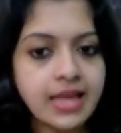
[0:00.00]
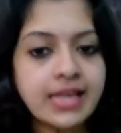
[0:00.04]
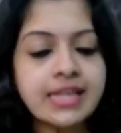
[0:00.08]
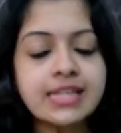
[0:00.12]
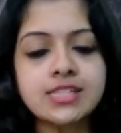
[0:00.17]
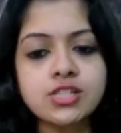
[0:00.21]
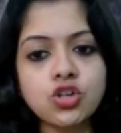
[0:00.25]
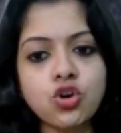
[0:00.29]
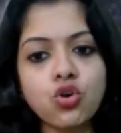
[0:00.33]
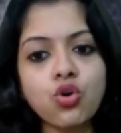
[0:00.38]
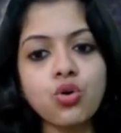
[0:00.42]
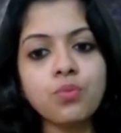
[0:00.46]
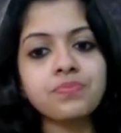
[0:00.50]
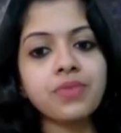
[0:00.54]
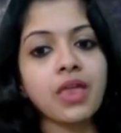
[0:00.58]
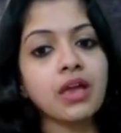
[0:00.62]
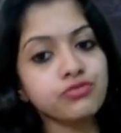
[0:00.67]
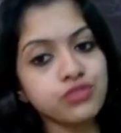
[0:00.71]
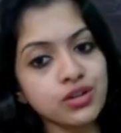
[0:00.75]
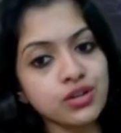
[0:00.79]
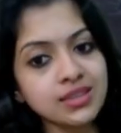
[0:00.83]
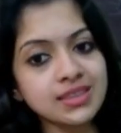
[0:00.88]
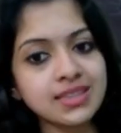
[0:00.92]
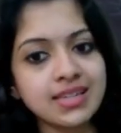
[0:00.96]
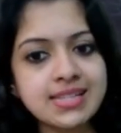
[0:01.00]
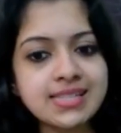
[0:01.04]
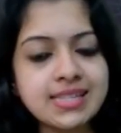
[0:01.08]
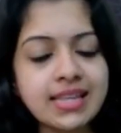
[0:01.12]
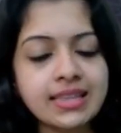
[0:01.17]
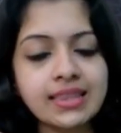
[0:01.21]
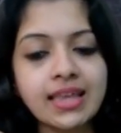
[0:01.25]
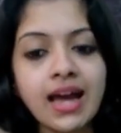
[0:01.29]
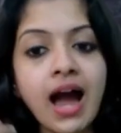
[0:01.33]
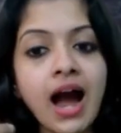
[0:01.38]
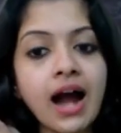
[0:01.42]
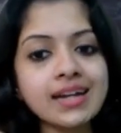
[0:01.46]
So for this,
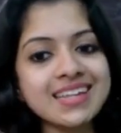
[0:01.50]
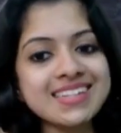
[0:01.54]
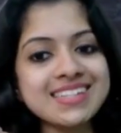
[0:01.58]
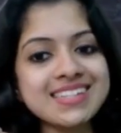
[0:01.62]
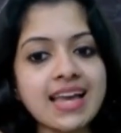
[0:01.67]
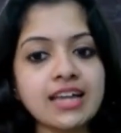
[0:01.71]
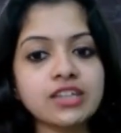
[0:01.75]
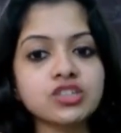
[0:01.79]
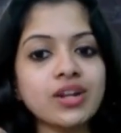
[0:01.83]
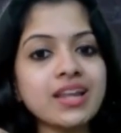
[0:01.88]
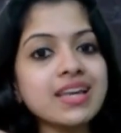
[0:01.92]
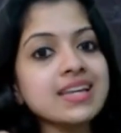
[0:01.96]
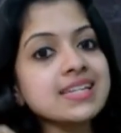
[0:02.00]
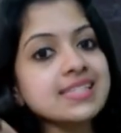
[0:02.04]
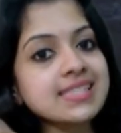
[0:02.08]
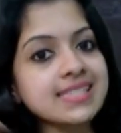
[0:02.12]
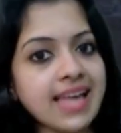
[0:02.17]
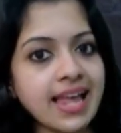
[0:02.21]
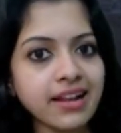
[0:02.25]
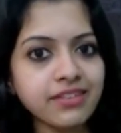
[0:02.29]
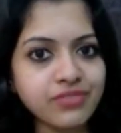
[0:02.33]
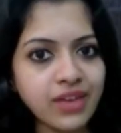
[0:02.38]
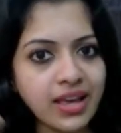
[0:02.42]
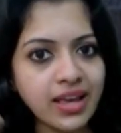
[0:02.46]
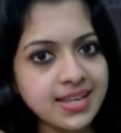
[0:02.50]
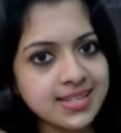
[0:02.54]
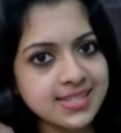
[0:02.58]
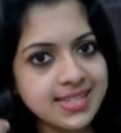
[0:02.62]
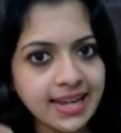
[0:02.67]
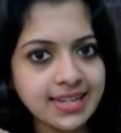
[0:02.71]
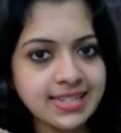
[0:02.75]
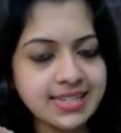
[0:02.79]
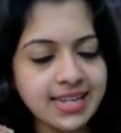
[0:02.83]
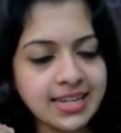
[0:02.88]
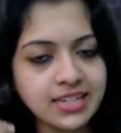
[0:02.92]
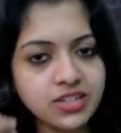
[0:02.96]
the heart is actually a
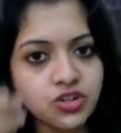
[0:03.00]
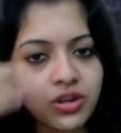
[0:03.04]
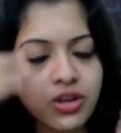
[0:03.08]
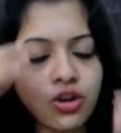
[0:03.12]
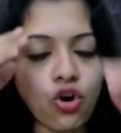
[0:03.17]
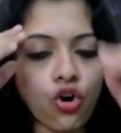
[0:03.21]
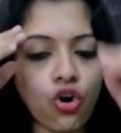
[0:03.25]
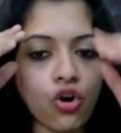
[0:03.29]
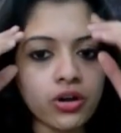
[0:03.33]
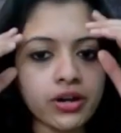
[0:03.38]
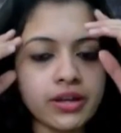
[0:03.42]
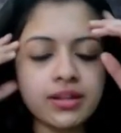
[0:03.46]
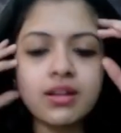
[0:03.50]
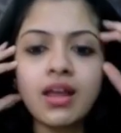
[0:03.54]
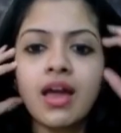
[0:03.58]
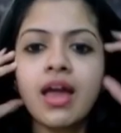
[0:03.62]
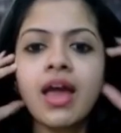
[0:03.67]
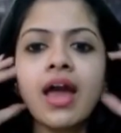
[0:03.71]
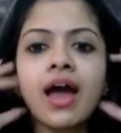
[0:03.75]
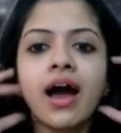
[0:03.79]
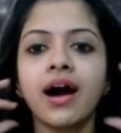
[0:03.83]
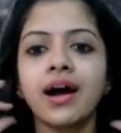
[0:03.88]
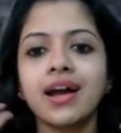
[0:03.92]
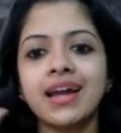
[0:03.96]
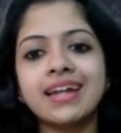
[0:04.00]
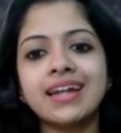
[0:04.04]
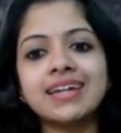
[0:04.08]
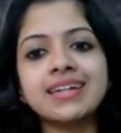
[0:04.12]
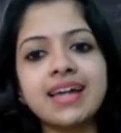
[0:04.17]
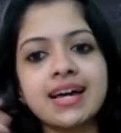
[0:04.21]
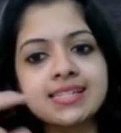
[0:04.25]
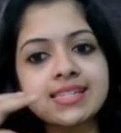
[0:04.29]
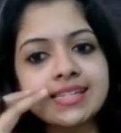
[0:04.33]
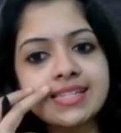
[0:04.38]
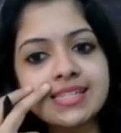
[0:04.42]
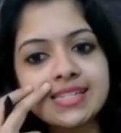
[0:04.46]
self-excitatory organ. It
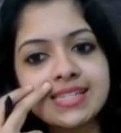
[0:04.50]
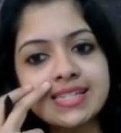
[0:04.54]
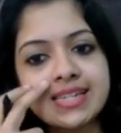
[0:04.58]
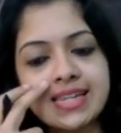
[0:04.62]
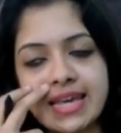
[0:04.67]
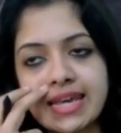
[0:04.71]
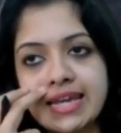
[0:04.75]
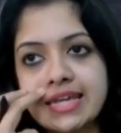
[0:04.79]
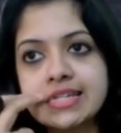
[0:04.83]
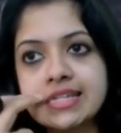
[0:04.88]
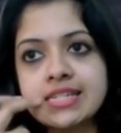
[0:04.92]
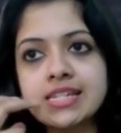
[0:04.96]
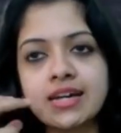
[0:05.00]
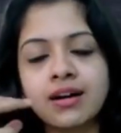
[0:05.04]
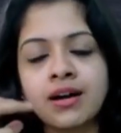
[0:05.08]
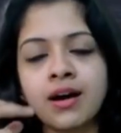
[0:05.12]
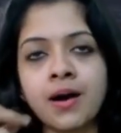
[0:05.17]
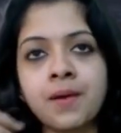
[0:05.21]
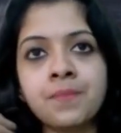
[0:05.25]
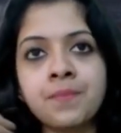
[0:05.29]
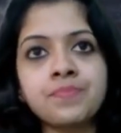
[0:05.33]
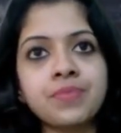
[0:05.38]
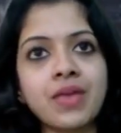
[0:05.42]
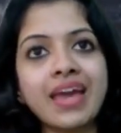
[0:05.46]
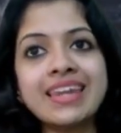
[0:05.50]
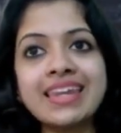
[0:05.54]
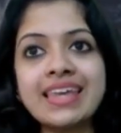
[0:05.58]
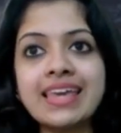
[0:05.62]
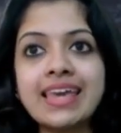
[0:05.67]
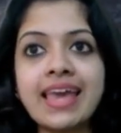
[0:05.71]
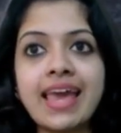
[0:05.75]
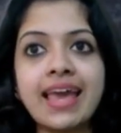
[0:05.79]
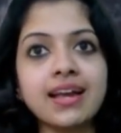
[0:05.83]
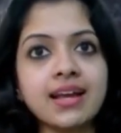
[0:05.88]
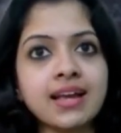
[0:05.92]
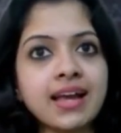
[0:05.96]
doesn't need
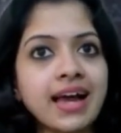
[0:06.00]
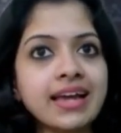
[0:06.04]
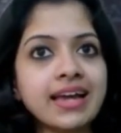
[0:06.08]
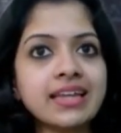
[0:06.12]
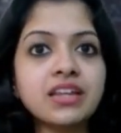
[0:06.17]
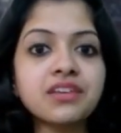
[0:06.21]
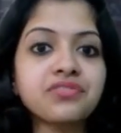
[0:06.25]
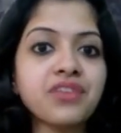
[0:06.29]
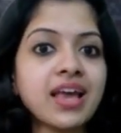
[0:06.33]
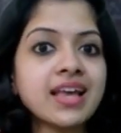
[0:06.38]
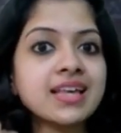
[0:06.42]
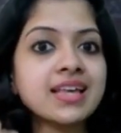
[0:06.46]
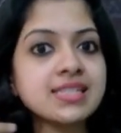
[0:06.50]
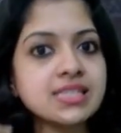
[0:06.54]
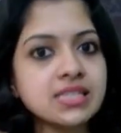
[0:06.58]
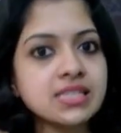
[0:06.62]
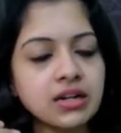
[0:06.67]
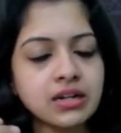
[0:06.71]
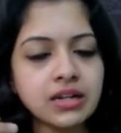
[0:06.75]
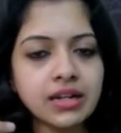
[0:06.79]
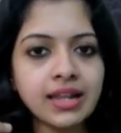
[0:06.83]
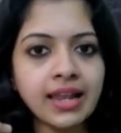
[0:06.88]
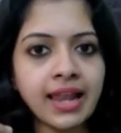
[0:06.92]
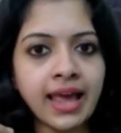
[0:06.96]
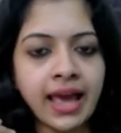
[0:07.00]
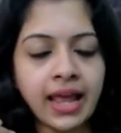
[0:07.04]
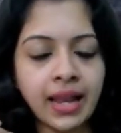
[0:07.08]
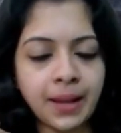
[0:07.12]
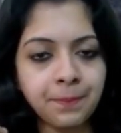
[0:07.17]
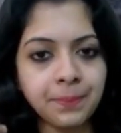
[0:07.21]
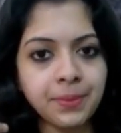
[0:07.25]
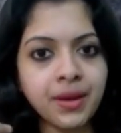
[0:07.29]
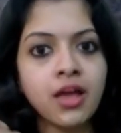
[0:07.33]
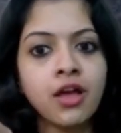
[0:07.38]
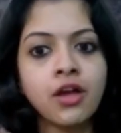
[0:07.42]
any kind of external help.